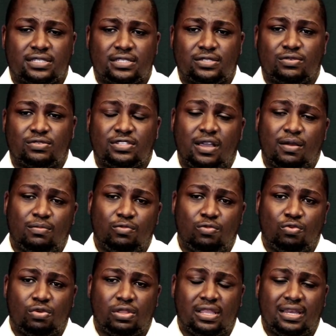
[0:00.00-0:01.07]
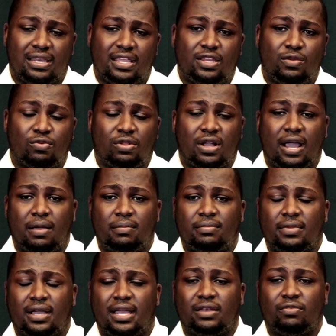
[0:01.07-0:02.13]
So some lady will come
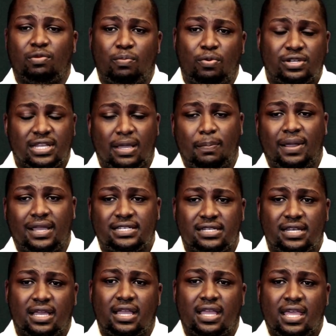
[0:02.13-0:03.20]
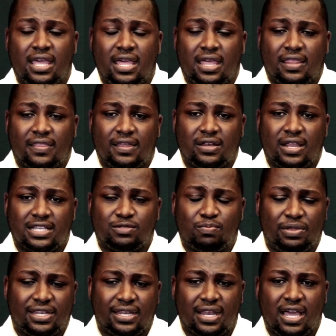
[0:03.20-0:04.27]
and report her partner that has
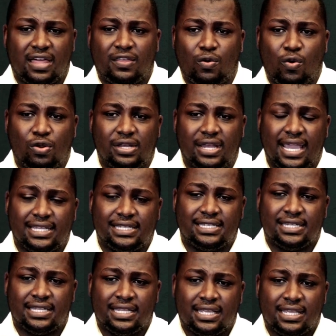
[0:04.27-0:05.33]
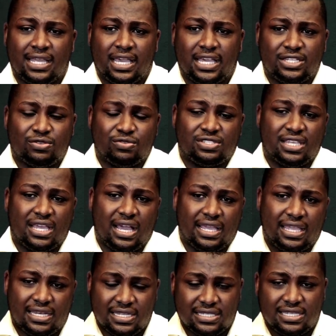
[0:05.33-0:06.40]
beaten her the whole night, and she'll say her
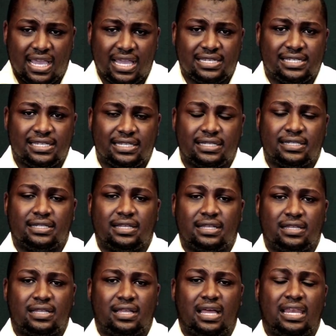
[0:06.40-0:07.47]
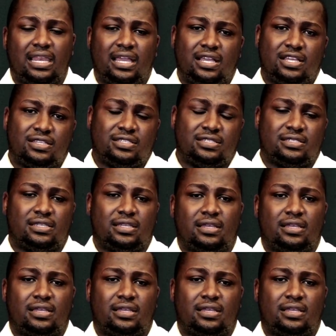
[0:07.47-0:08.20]
head is hurting, her leg is